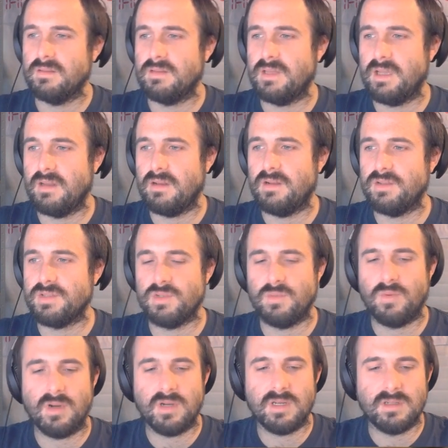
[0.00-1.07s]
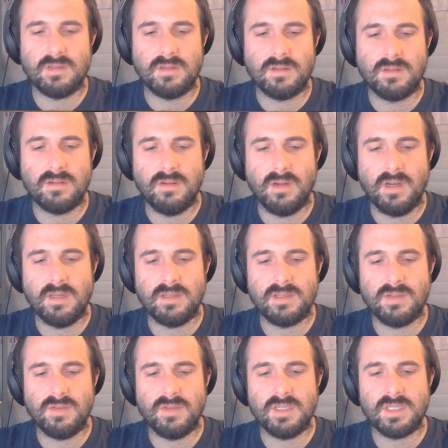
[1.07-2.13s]
That also worked, right?
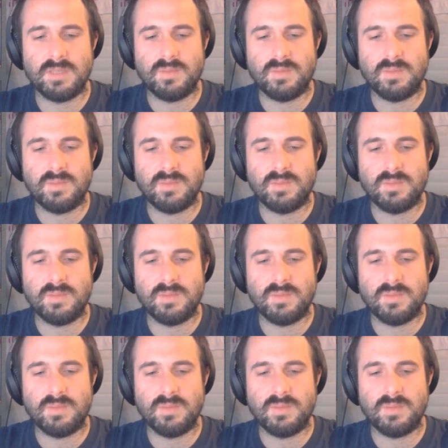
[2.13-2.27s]
So this